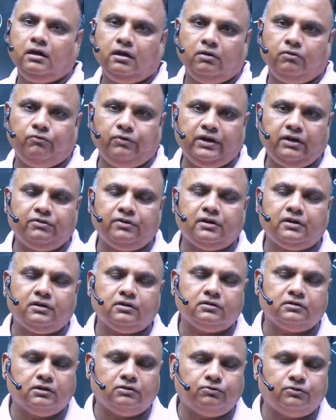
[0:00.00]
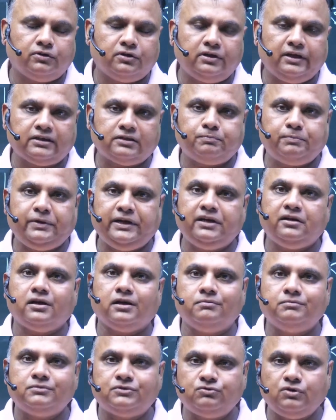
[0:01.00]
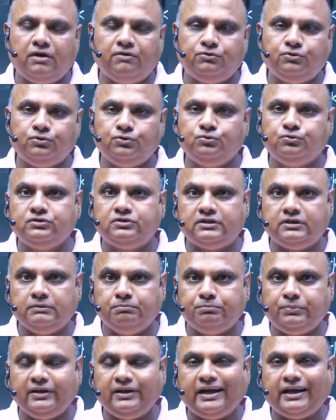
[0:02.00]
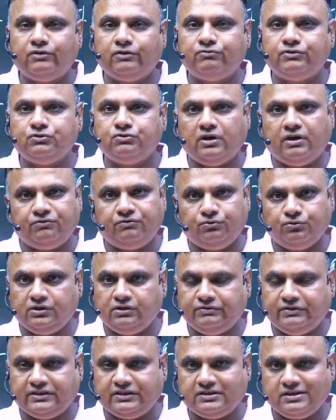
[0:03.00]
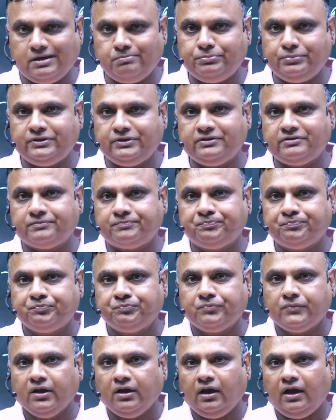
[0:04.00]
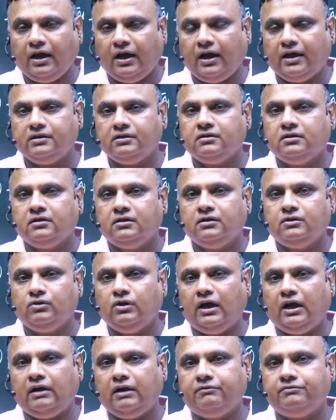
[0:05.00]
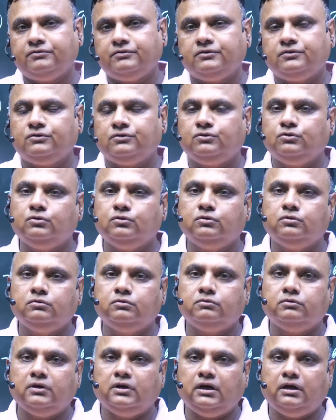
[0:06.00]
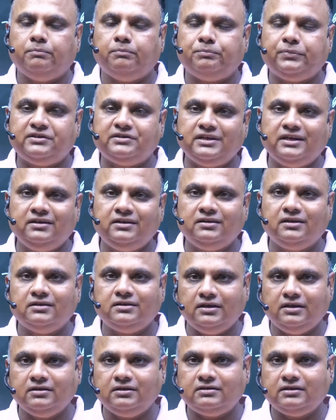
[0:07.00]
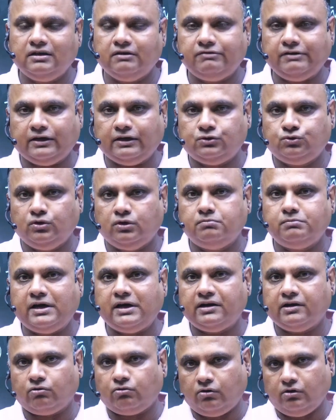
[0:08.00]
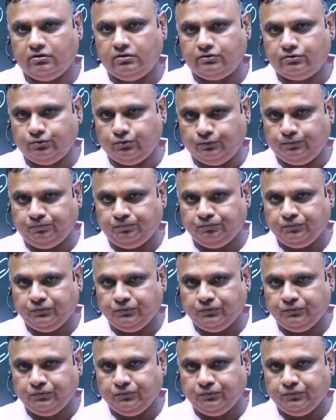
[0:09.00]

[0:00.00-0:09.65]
whenever the word explain comes, you have to use simple language, you have to give examples, and you have to present the things in a factual manner also.